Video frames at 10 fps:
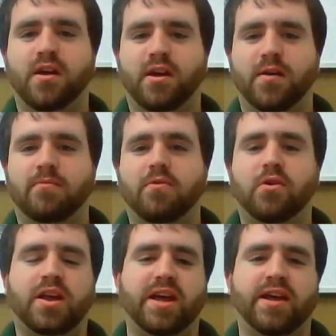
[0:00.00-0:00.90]

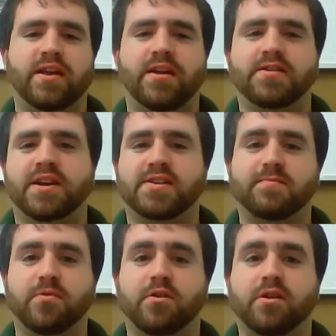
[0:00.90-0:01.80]
look at a
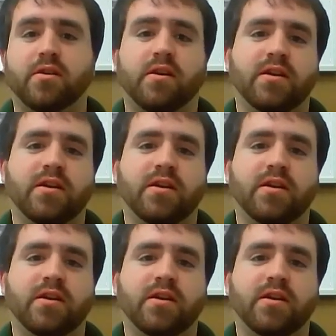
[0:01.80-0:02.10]
textbook